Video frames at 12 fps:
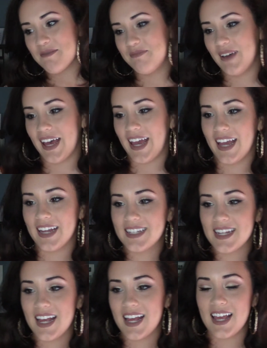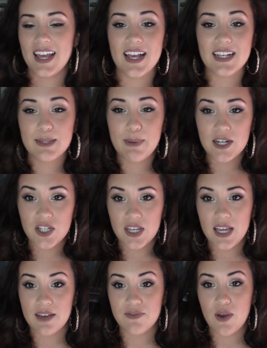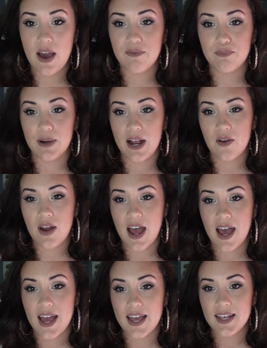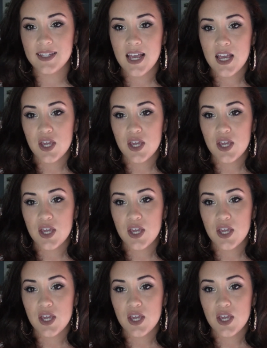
But especially if you have brown eyes.